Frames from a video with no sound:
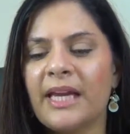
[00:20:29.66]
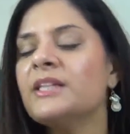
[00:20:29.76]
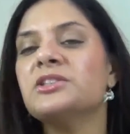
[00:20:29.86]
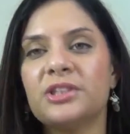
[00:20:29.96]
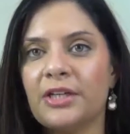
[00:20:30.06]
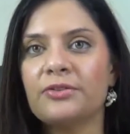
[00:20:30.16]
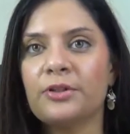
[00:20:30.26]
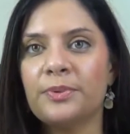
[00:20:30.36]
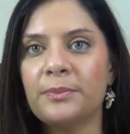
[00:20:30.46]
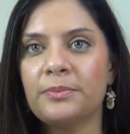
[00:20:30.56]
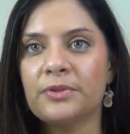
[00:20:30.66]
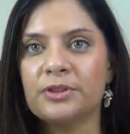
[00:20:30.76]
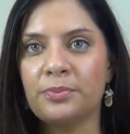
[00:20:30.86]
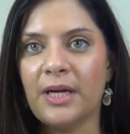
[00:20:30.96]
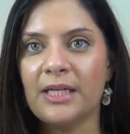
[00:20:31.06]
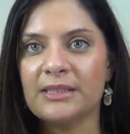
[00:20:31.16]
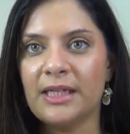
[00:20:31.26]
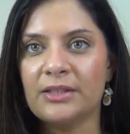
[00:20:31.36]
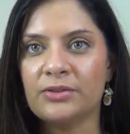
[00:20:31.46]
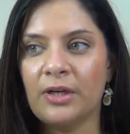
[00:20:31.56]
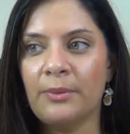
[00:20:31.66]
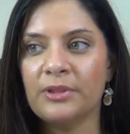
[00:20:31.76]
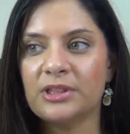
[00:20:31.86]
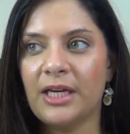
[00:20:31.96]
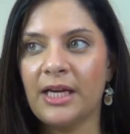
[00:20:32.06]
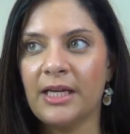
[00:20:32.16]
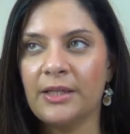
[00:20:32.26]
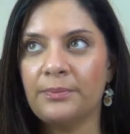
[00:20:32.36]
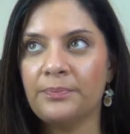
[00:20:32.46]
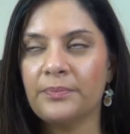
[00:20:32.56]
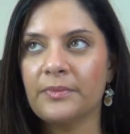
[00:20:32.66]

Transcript: in general, people are surprised as to how much I